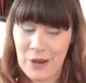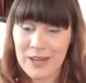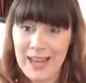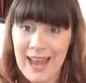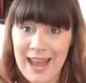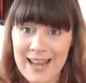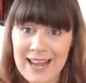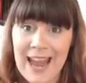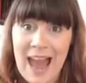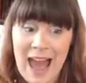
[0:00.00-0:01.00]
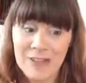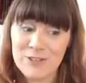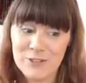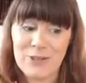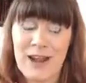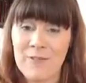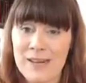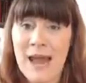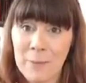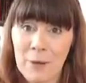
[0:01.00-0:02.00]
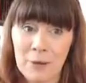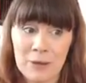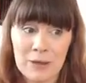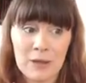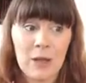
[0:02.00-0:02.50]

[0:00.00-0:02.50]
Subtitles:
Okay, I'm just gonna have an apple.